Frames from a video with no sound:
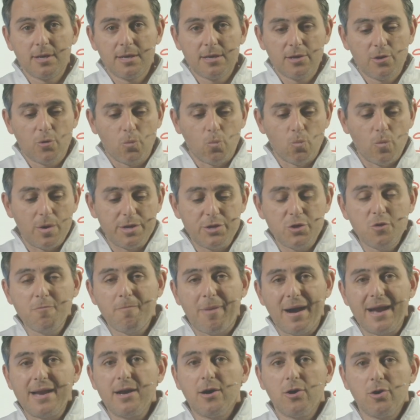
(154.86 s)
when you
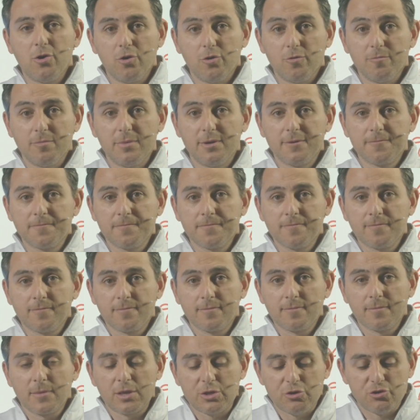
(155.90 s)
buy a home,
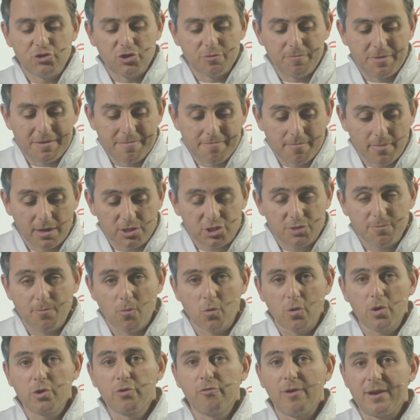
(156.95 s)
you should be much
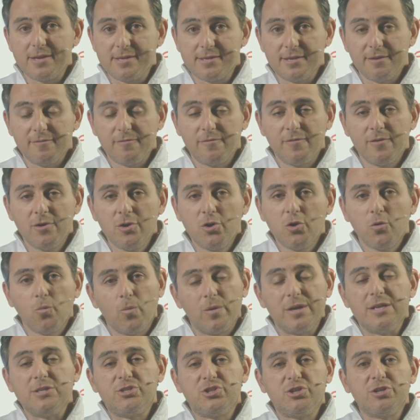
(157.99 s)
more aggressive
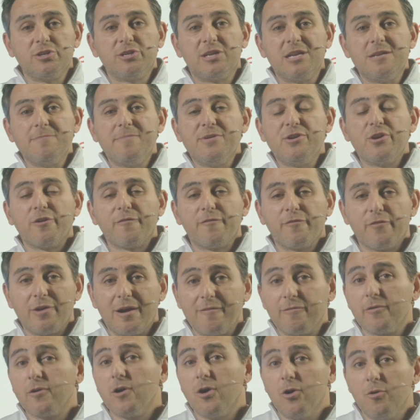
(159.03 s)
when it's going to be your
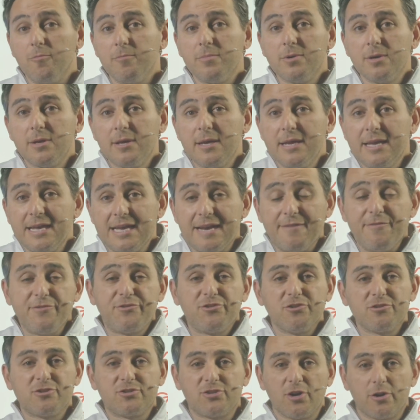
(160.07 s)
forever home. If it's
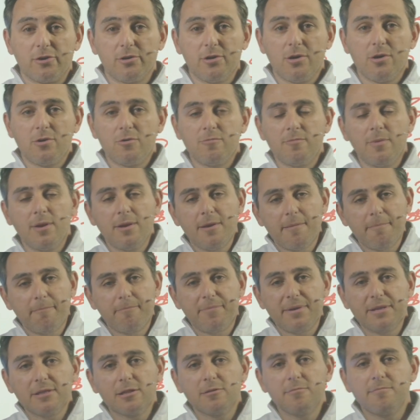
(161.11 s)
your starter home,
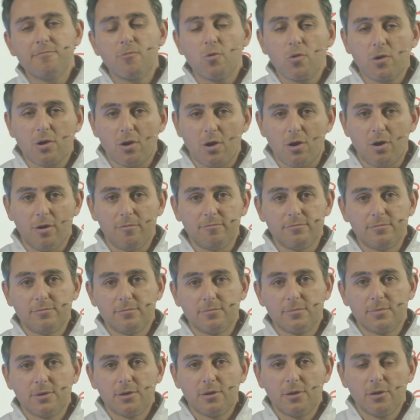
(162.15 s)
be a little bit more calm.
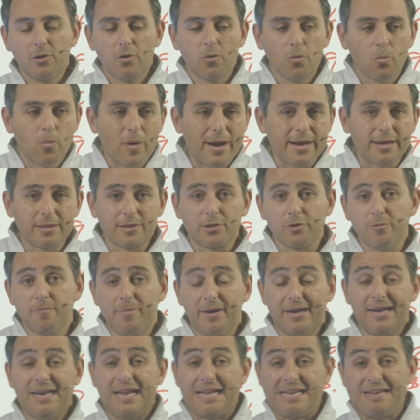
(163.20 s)
Wait a little
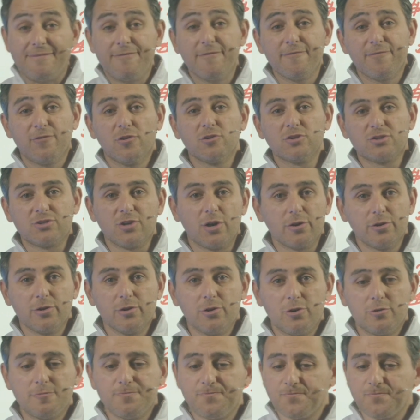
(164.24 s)
bit. And even for a starter home,